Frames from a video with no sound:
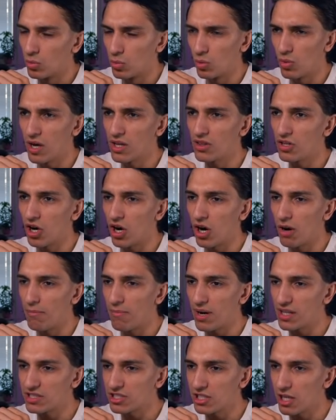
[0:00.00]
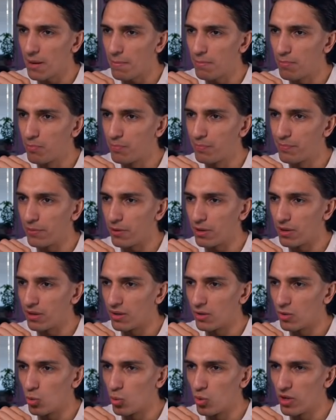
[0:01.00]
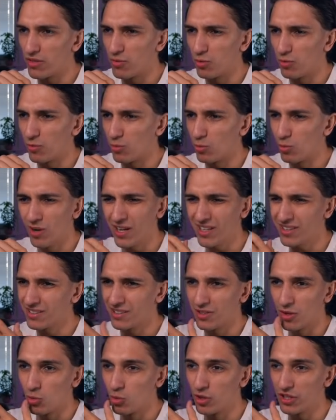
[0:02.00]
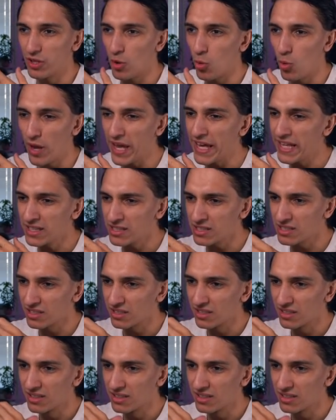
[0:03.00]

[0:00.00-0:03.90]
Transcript: One arm muscle up with what? With the weights?